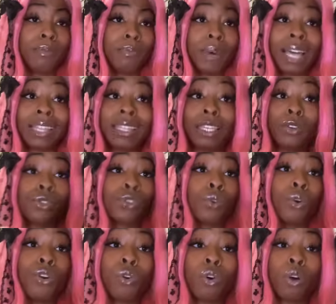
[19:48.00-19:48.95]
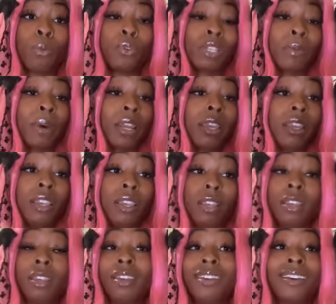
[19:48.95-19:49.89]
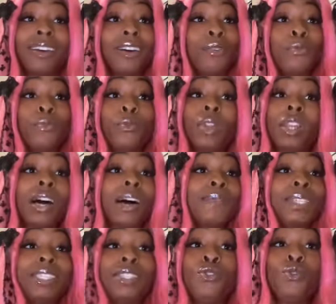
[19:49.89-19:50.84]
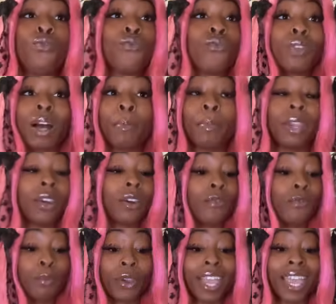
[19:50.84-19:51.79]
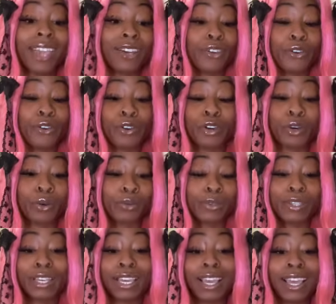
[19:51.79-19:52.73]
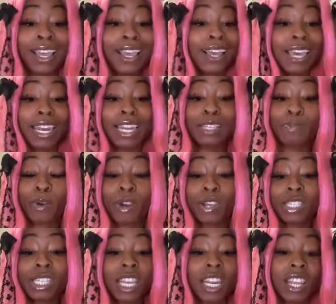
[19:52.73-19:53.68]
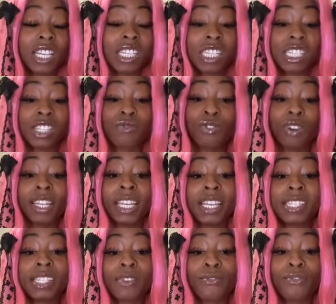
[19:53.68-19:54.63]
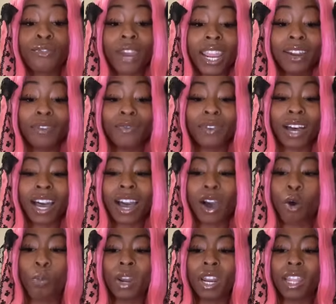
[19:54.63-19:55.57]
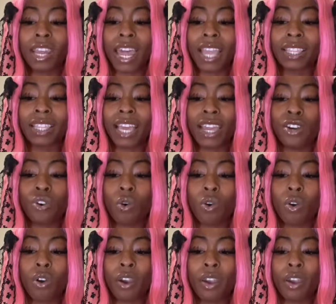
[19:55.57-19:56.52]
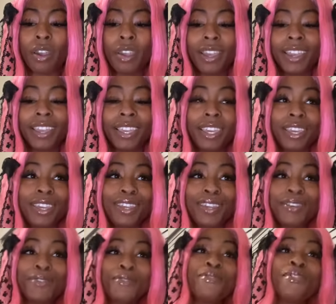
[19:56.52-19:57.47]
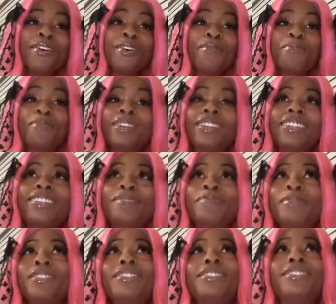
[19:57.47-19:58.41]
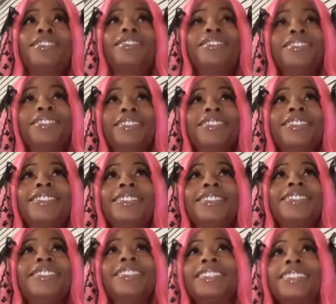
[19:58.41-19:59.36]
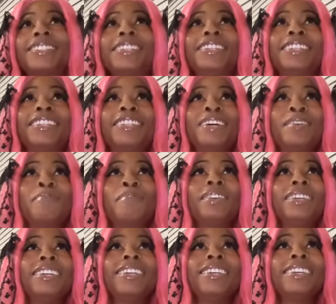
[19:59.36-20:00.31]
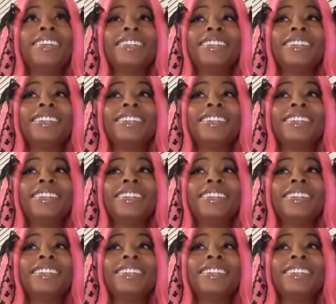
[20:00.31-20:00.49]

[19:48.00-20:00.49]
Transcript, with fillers: I think you're so adorable. Somebody loves you, I'm hearing from your head to your toes. This person just really is afraid of opening like that door. Can you open up the door and let me in?